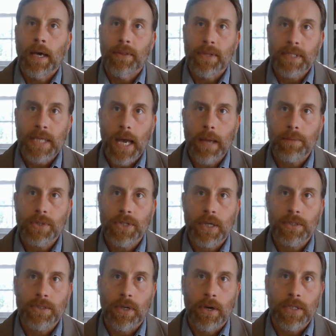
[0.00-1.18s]
The time that John
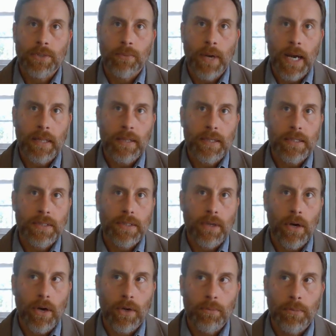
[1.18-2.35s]
Ciardi is writing this,
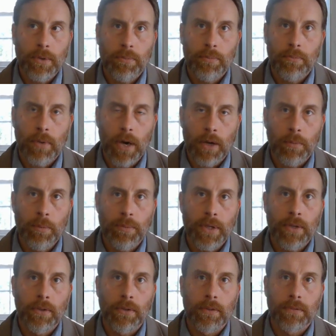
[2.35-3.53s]

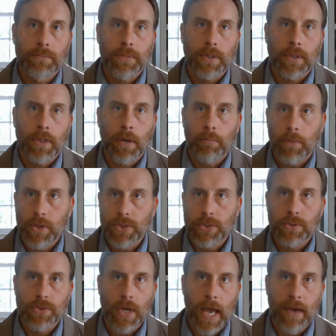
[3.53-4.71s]
automobile
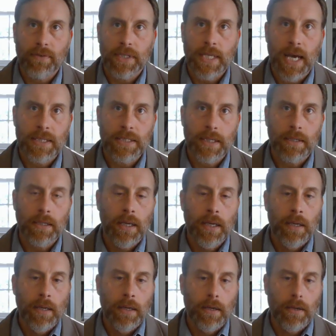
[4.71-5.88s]
commercials or advertising
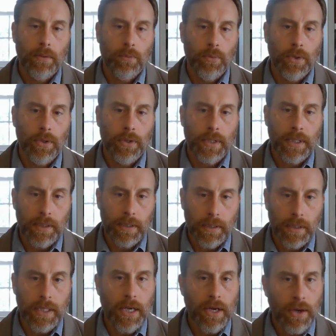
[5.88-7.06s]
were
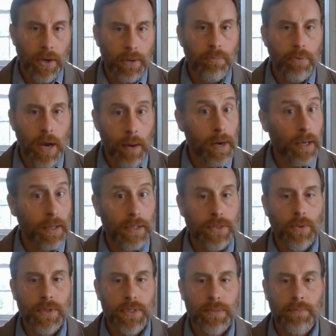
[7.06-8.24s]
geared primarily
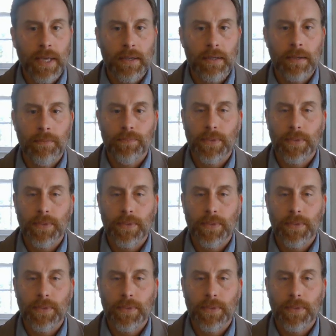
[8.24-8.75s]
towards men.